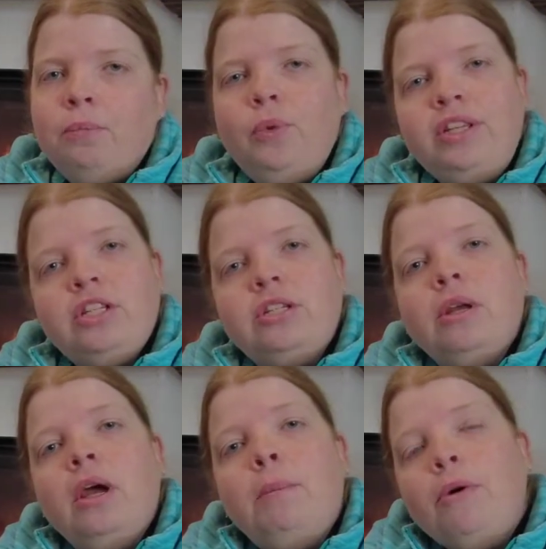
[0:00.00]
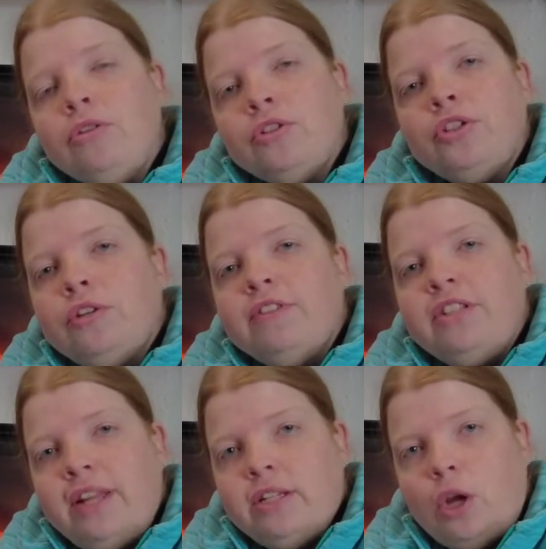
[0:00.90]
which postal service
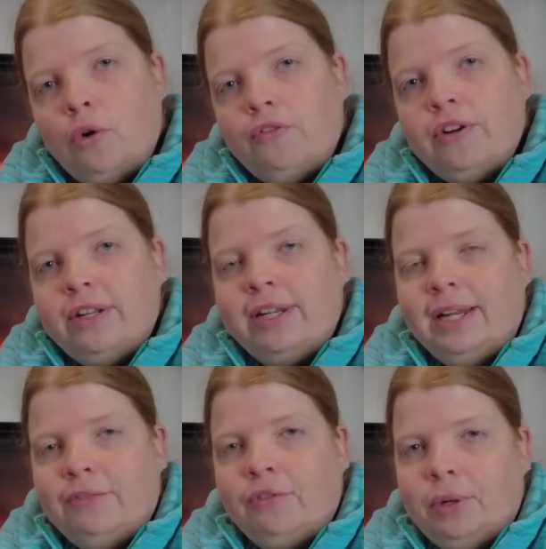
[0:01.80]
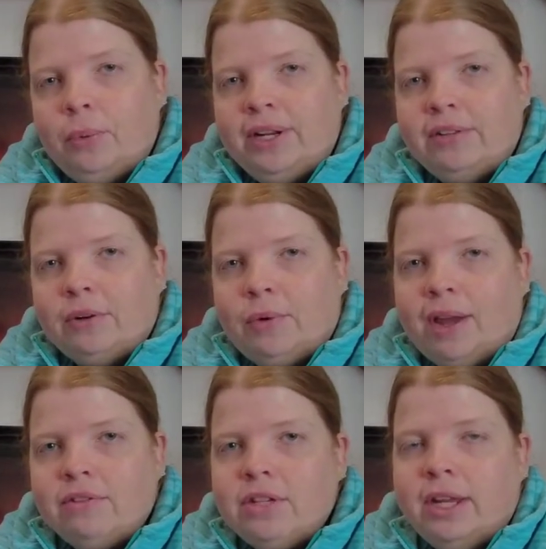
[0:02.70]
takes over the delivery when it
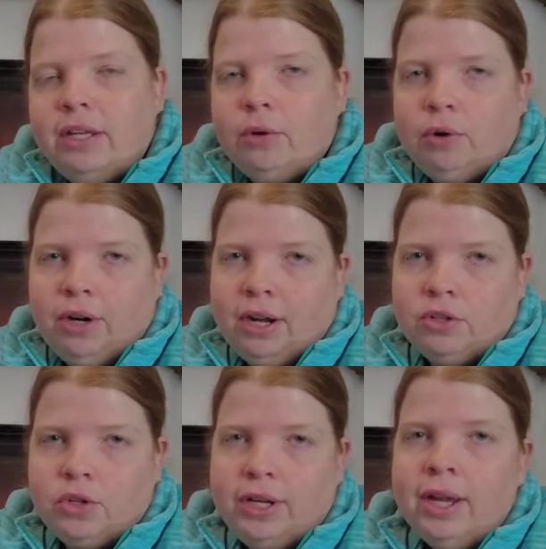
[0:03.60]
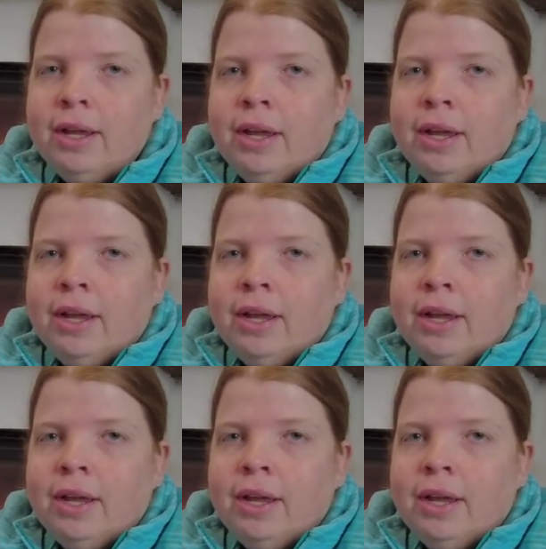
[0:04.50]
arrives in your own country.